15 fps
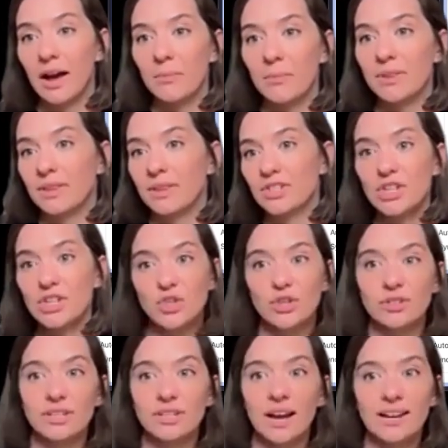their t
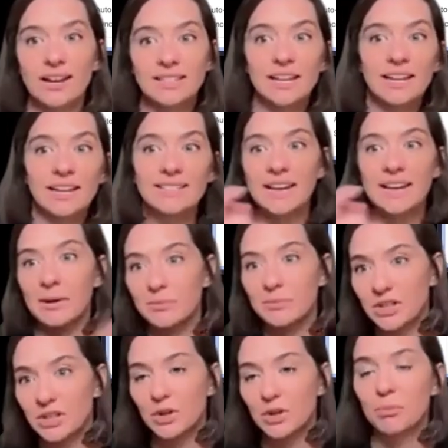shirt size getting stamped
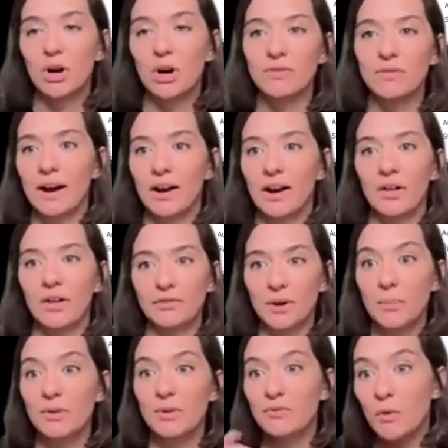in their profile
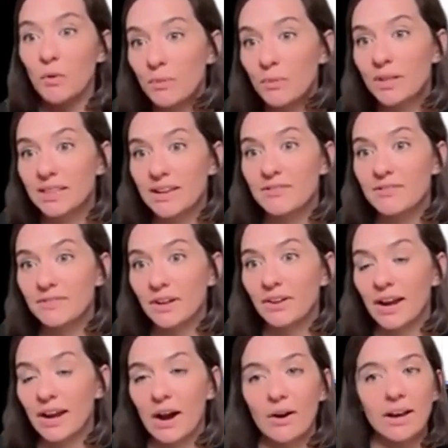from the form that they
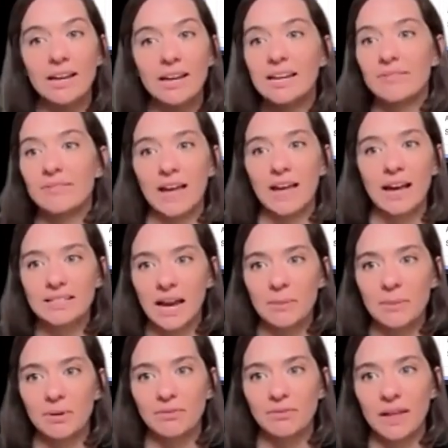filled out, any of that
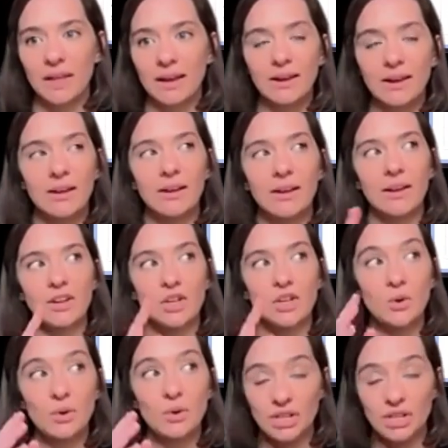type of thing.
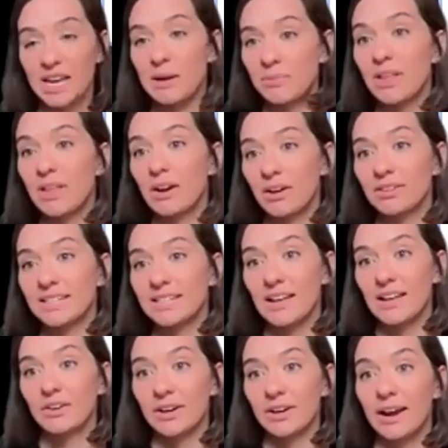You could keep that all
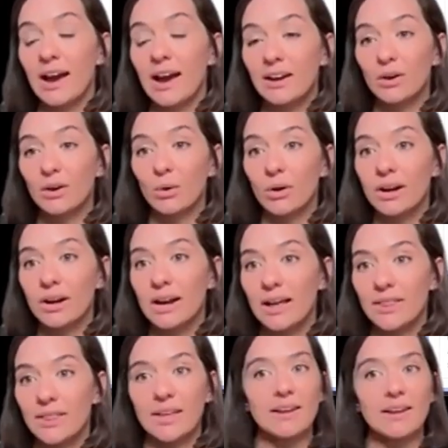together in a category.
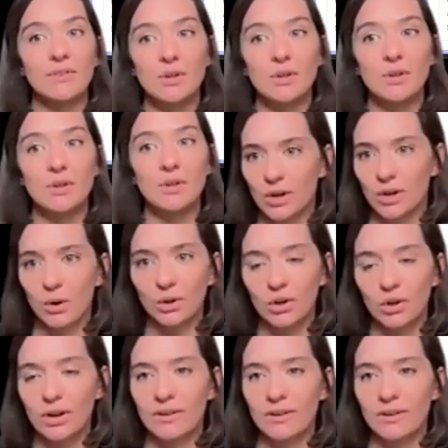And then if you need to go looking